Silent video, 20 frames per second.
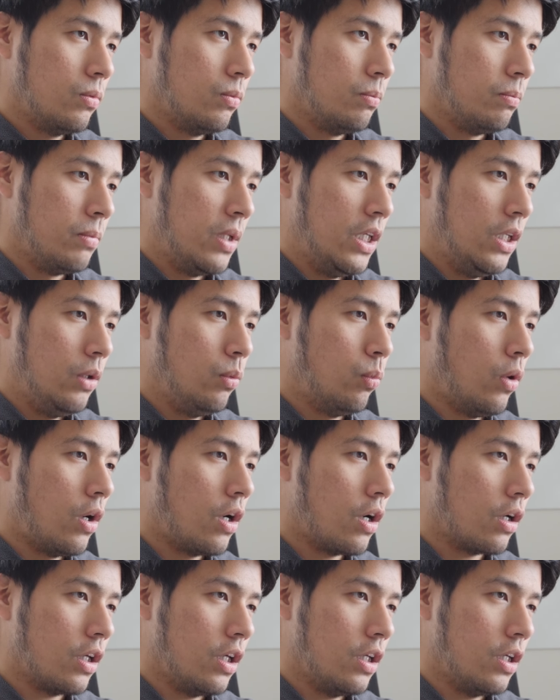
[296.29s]
me
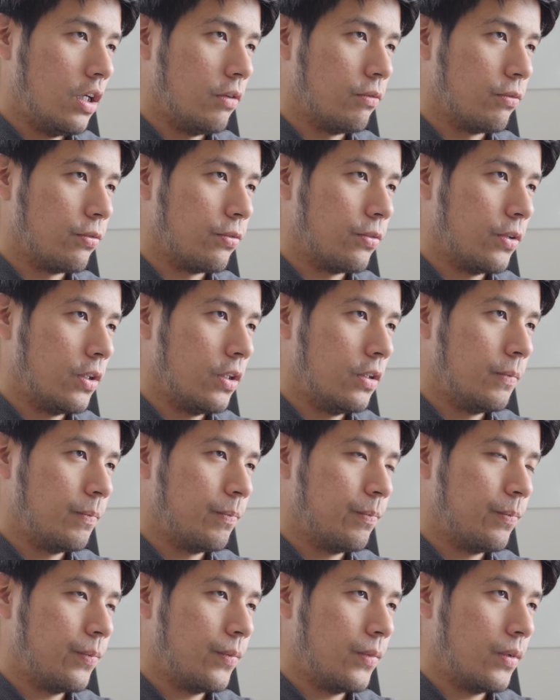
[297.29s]
walking in front
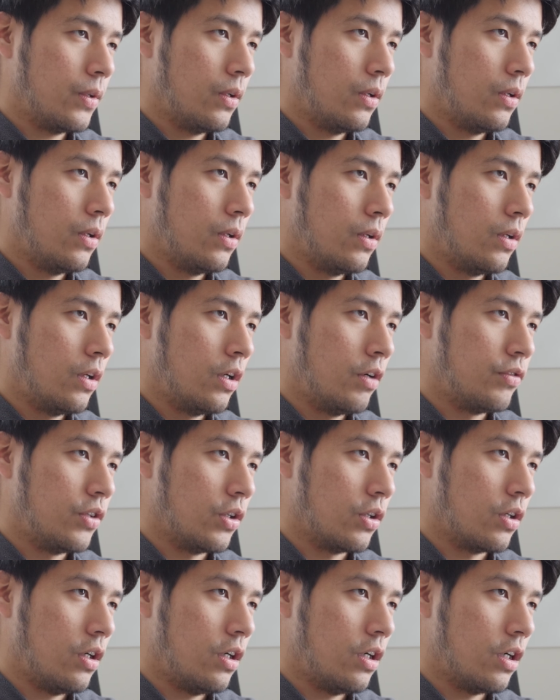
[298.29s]
of
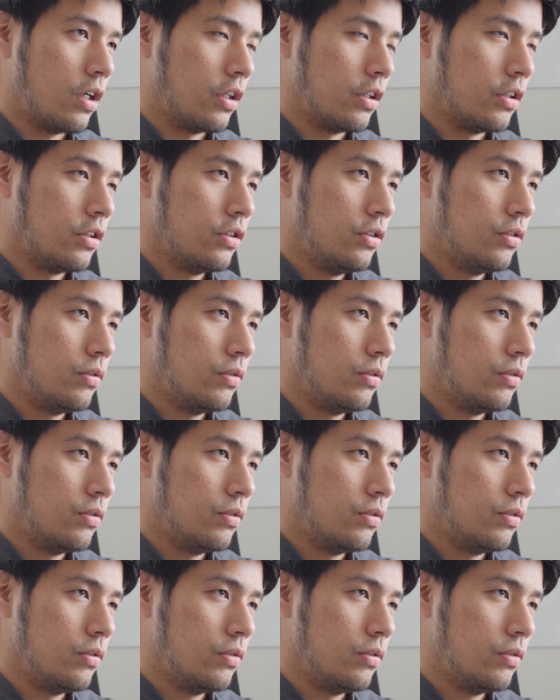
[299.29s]
the car